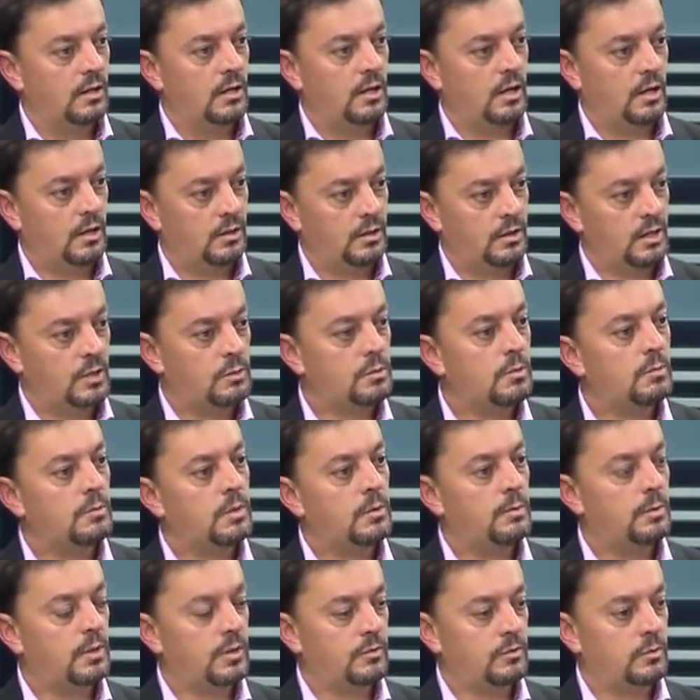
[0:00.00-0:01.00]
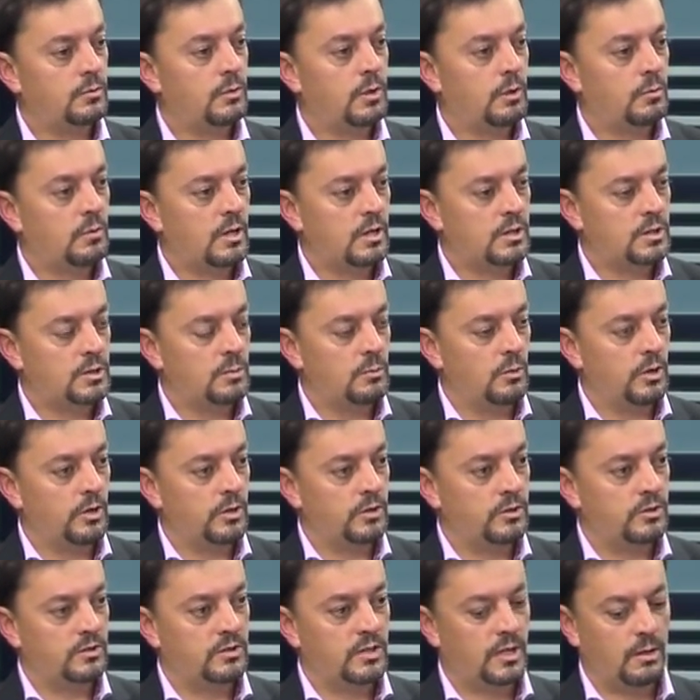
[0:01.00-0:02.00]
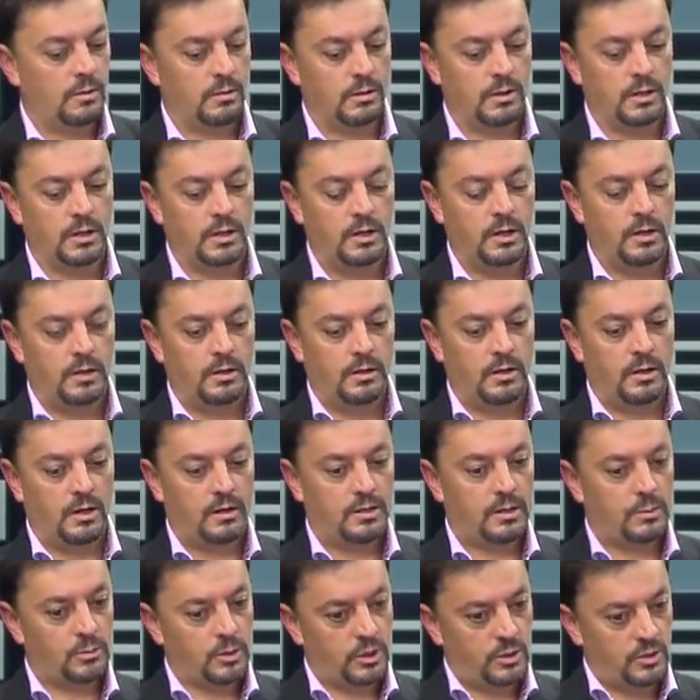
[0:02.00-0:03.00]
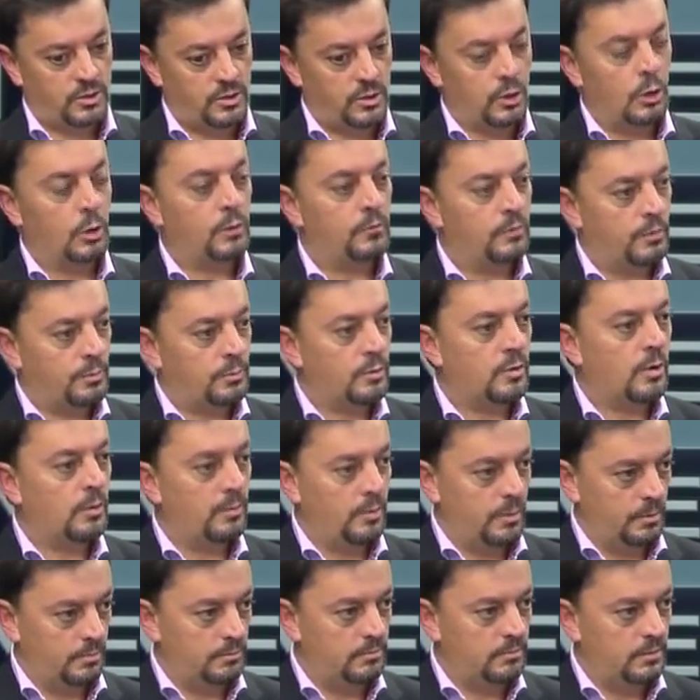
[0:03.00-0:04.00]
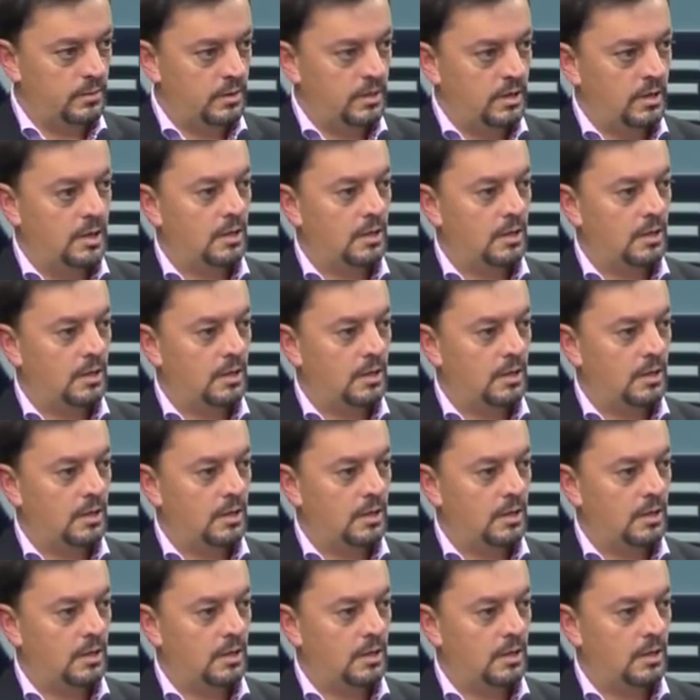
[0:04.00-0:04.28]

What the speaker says: And I think that's where people have to be quite smart to say, well, yes, I'm trying to solve a problem,